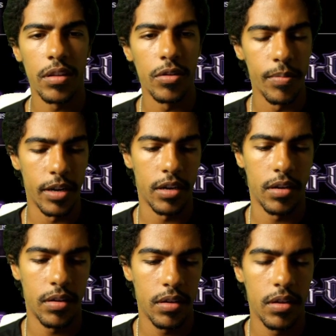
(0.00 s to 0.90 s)
Lumina.
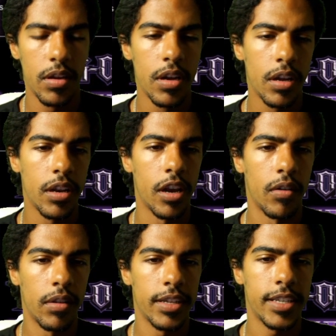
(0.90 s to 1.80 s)
No,
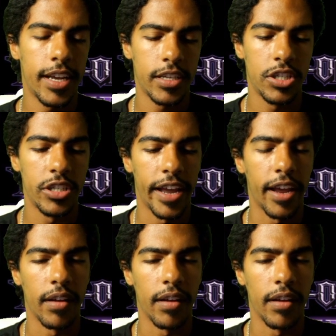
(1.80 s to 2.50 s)
let's add G.